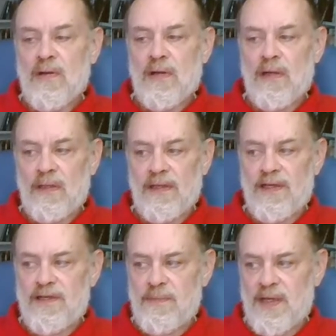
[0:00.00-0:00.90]
all
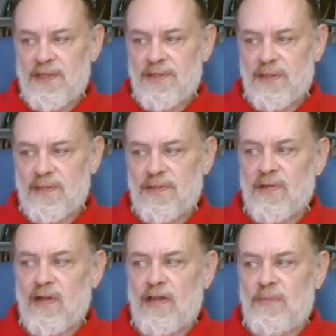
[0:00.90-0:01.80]
intimations,
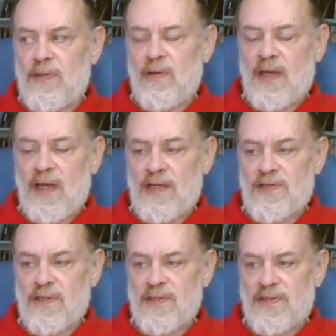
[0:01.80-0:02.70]
all
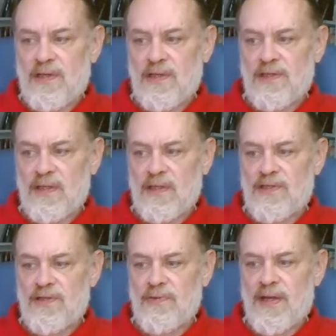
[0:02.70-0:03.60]
communications touching a
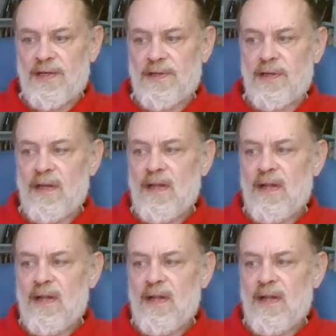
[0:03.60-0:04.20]
surrender